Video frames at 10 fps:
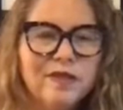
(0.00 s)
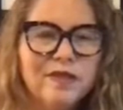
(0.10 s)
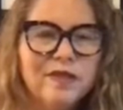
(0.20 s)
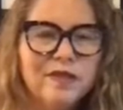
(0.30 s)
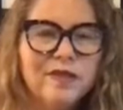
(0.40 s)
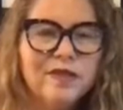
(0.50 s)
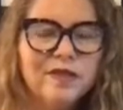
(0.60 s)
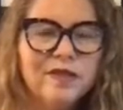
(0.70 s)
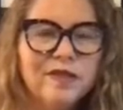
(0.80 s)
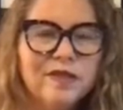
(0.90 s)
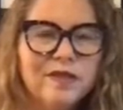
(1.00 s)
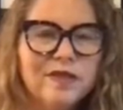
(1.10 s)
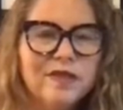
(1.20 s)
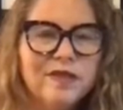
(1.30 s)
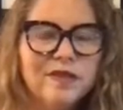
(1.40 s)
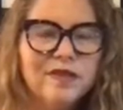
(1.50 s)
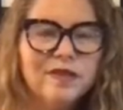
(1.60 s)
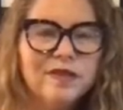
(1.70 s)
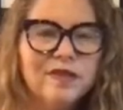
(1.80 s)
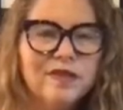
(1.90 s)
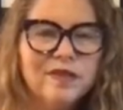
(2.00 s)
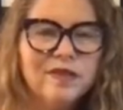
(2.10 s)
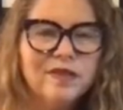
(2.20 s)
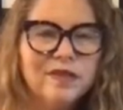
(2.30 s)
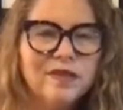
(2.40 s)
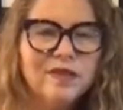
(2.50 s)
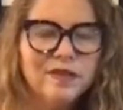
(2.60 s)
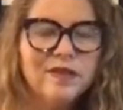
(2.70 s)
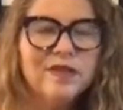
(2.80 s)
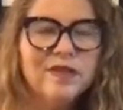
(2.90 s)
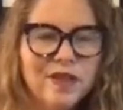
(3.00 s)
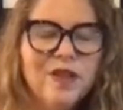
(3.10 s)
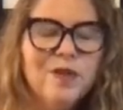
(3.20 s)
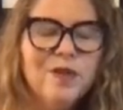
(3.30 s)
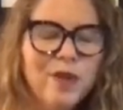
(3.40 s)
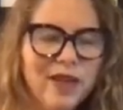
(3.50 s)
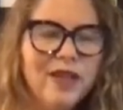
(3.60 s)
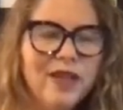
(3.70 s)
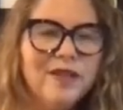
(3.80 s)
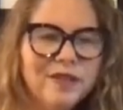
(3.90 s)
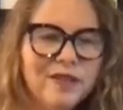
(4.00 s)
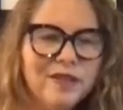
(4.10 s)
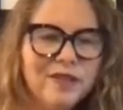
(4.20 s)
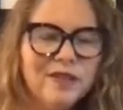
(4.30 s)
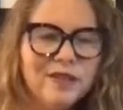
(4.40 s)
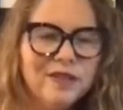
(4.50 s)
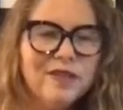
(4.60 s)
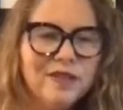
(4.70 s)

[no speech]